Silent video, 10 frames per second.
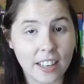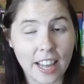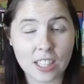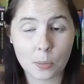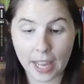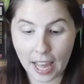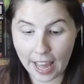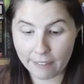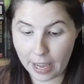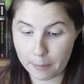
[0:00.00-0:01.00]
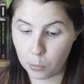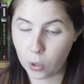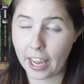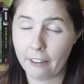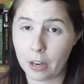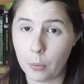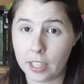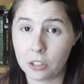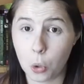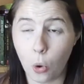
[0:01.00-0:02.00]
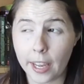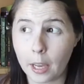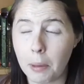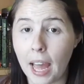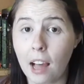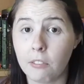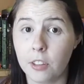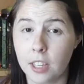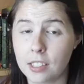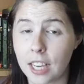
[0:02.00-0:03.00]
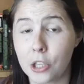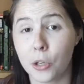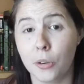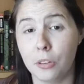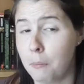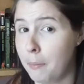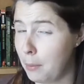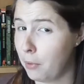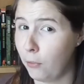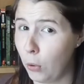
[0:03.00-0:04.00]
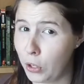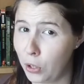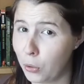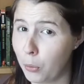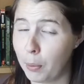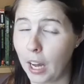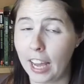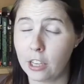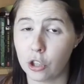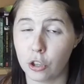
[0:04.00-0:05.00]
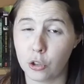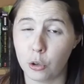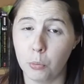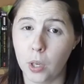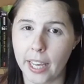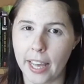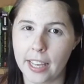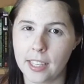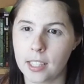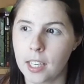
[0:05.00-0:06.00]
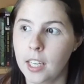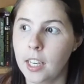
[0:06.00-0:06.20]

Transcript: Next we have a book everyone is talking about. For this I chose Me Before You by Jojo Moyes.